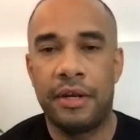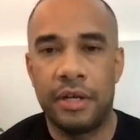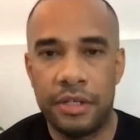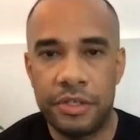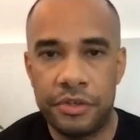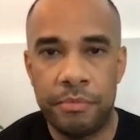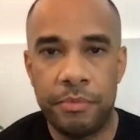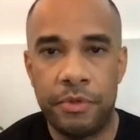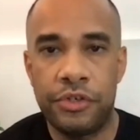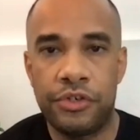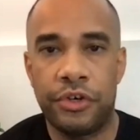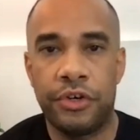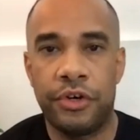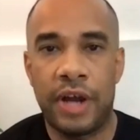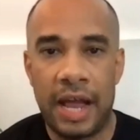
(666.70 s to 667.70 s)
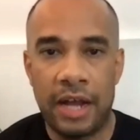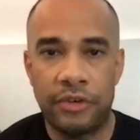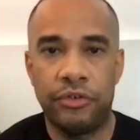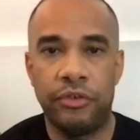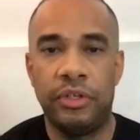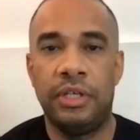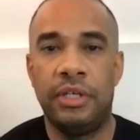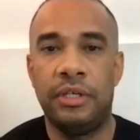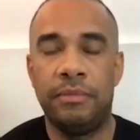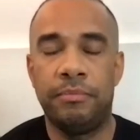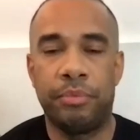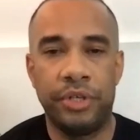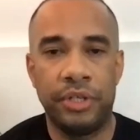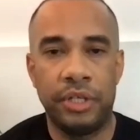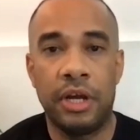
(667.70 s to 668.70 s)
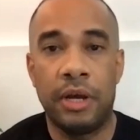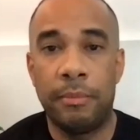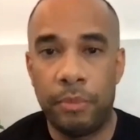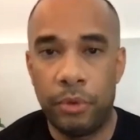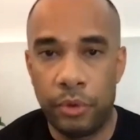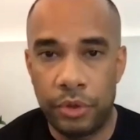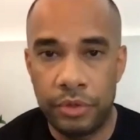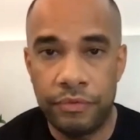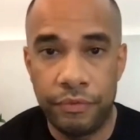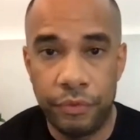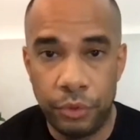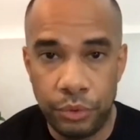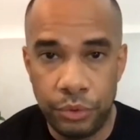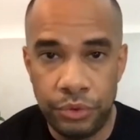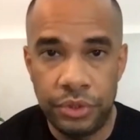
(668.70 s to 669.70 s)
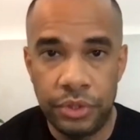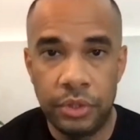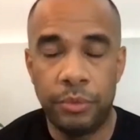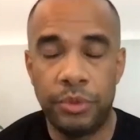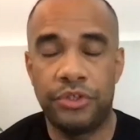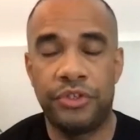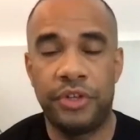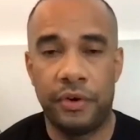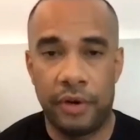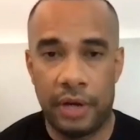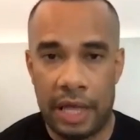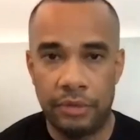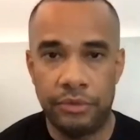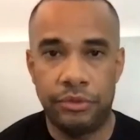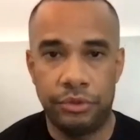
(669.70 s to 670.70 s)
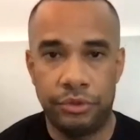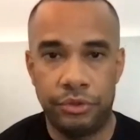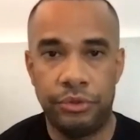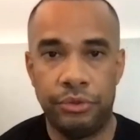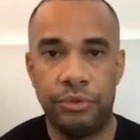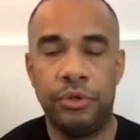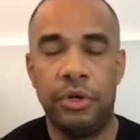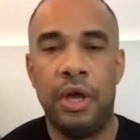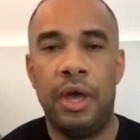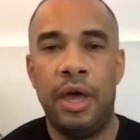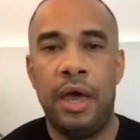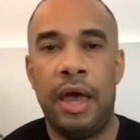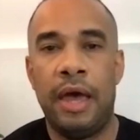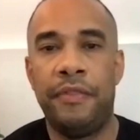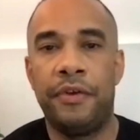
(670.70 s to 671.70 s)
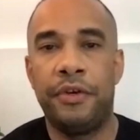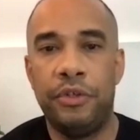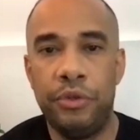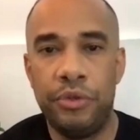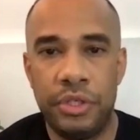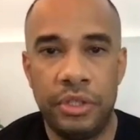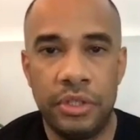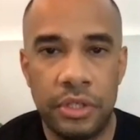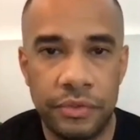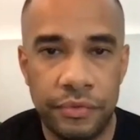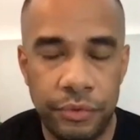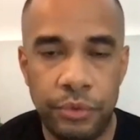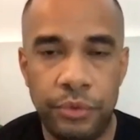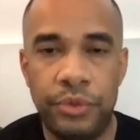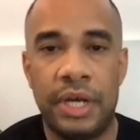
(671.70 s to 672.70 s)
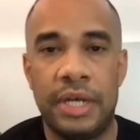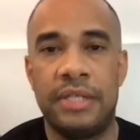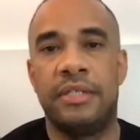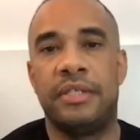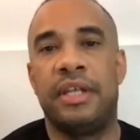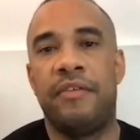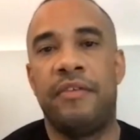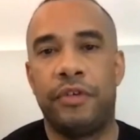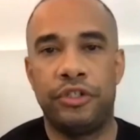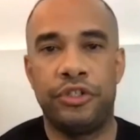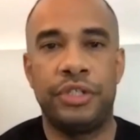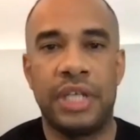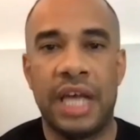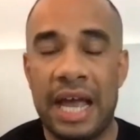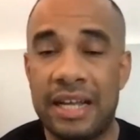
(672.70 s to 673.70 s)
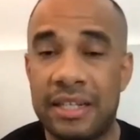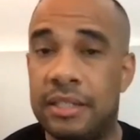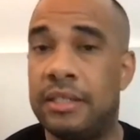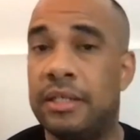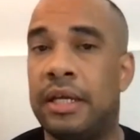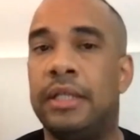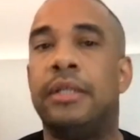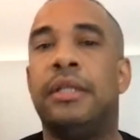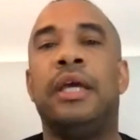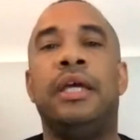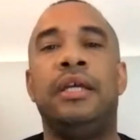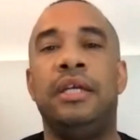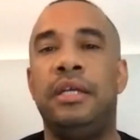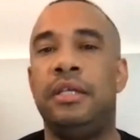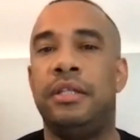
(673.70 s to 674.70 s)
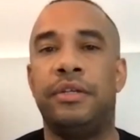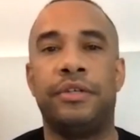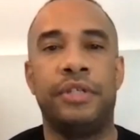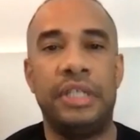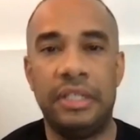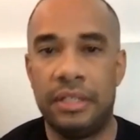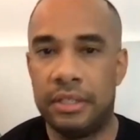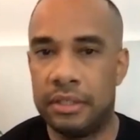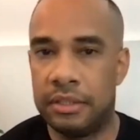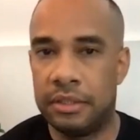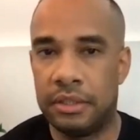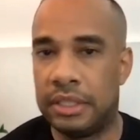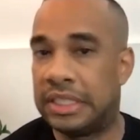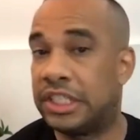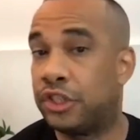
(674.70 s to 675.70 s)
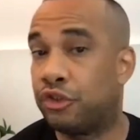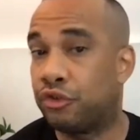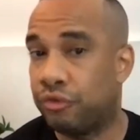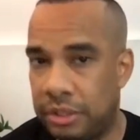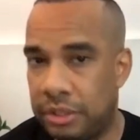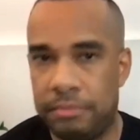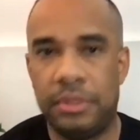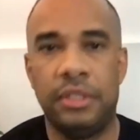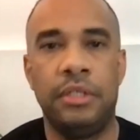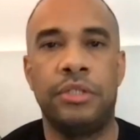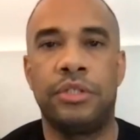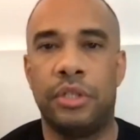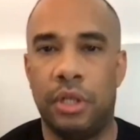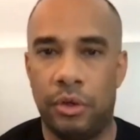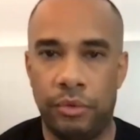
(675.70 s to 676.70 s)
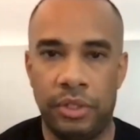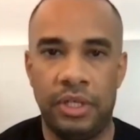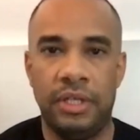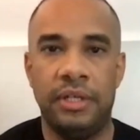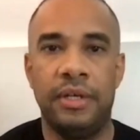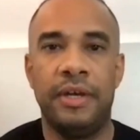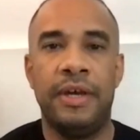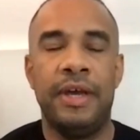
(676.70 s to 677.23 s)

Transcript: customers are actually bringing on board food, which they're allowed to do, and they're using this food as a diversion tactic, and they either eat it extremely slowly,